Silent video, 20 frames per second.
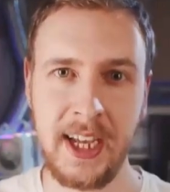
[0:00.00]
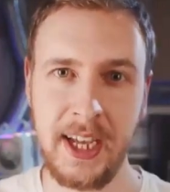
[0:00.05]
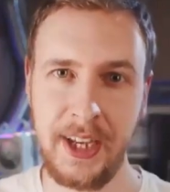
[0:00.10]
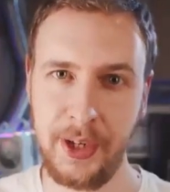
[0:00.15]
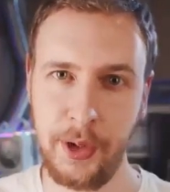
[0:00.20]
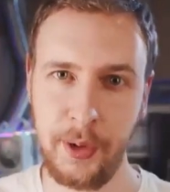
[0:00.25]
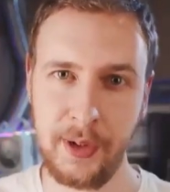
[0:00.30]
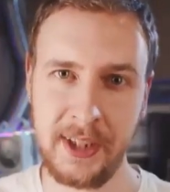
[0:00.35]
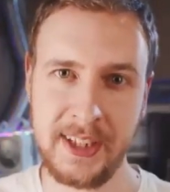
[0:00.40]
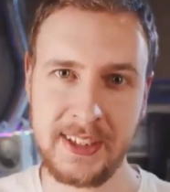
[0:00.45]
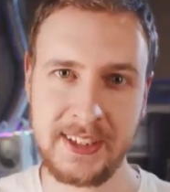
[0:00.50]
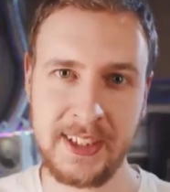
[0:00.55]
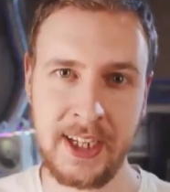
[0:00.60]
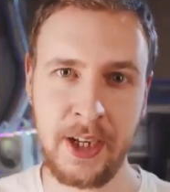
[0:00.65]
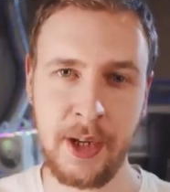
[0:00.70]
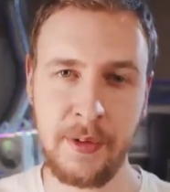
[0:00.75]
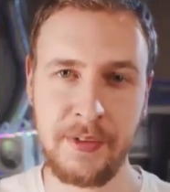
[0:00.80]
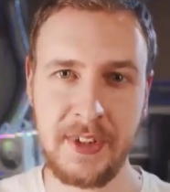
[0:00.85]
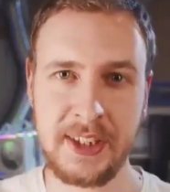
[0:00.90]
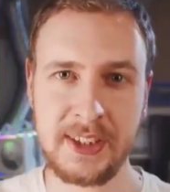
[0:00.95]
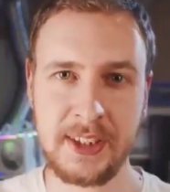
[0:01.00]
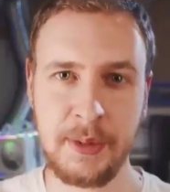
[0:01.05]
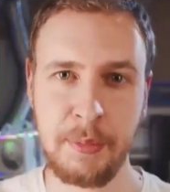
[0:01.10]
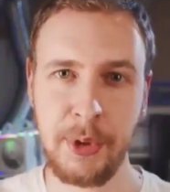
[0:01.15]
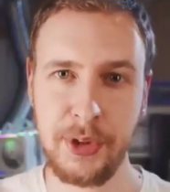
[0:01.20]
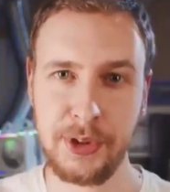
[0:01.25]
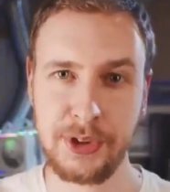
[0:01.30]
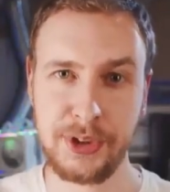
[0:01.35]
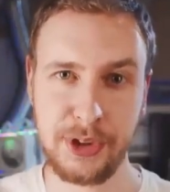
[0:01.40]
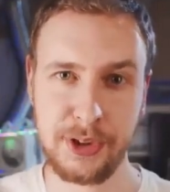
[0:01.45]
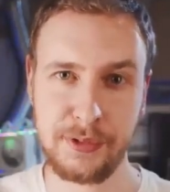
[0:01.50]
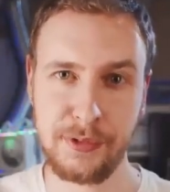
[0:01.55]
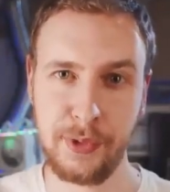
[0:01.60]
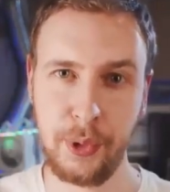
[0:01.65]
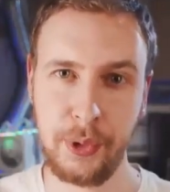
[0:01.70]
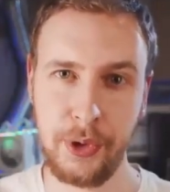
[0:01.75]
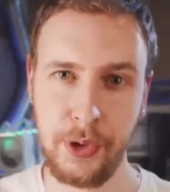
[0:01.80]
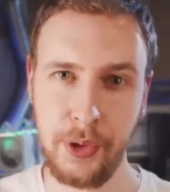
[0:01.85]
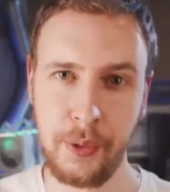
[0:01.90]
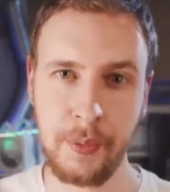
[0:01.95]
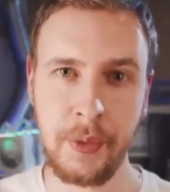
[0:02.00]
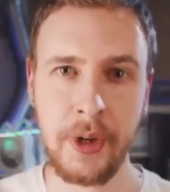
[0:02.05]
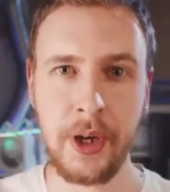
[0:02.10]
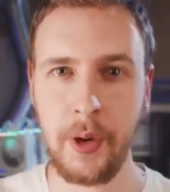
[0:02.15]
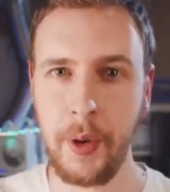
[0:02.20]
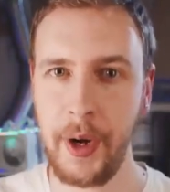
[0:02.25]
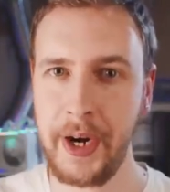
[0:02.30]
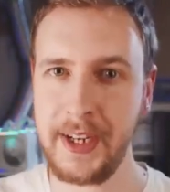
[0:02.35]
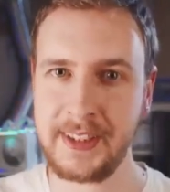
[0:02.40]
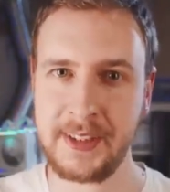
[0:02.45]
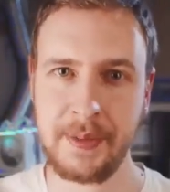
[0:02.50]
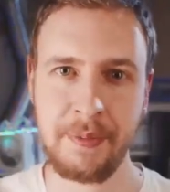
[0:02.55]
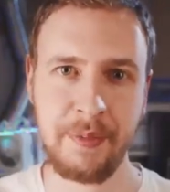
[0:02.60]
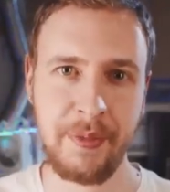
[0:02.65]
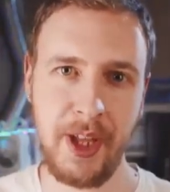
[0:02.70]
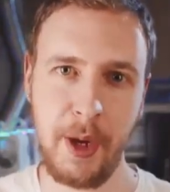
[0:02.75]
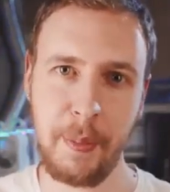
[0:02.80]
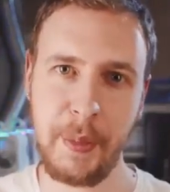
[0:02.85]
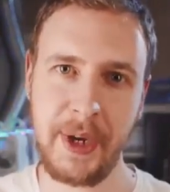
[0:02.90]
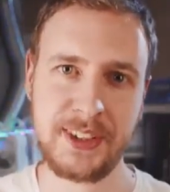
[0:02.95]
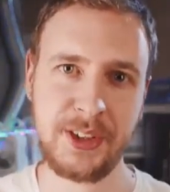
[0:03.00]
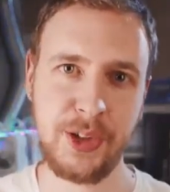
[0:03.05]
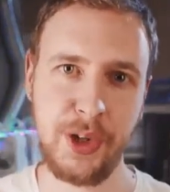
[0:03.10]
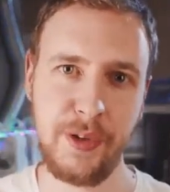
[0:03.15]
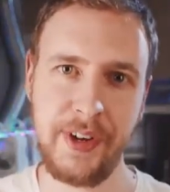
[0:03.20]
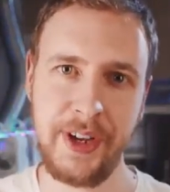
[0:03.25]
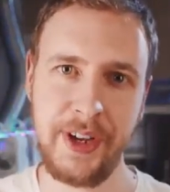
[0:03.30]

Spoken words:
and don't let any of these imposters fool you. Alright, now back to the